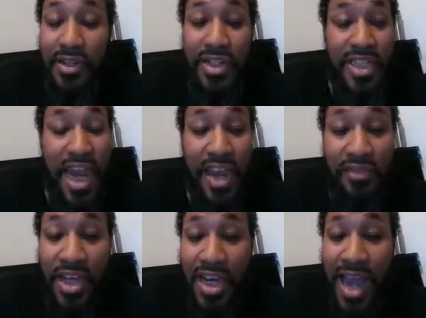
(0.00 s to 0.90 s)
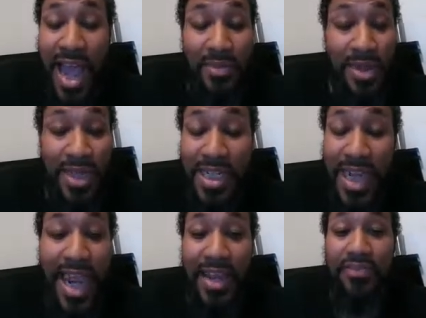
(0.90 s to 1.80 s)
saving and not being
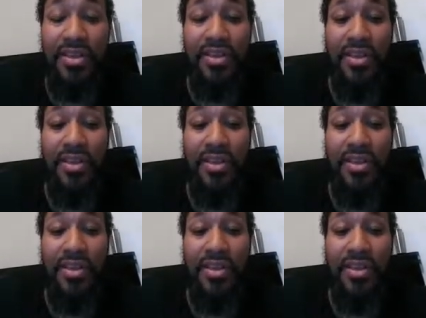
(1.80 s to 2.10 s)
saved.